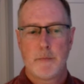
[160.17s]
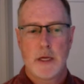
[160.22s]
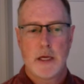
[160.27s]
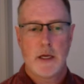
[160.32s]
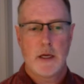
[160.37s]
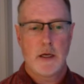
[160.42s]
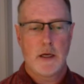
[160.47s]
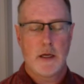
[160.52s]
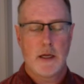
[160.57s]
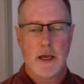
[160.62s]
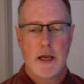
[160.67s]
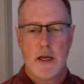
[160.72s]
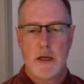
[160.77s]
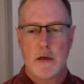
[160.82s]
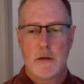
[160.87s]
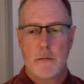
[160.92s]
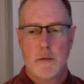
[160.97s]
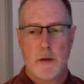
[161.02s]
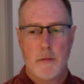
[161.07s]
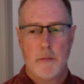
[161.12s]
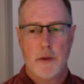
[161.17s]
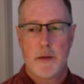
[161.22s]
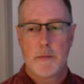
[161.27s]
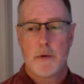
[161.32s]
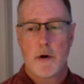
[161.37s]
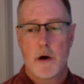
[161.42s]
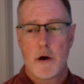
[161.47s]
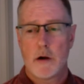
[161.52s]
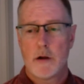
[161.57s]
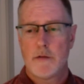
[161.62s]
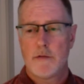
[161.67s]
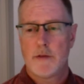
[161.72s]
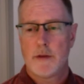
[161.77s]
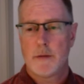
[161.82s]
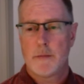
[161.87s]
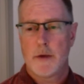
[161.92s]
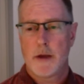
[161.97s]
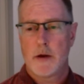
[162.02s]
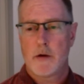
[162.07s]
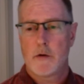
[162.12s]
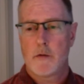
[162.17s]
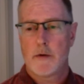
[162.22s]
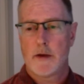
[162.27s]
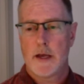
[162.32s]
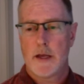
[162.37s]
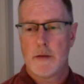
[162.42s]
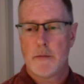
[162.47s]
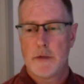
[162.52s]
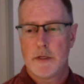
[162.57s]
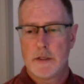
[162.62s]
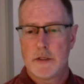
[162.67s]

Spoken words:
And again, a big part of the microbiome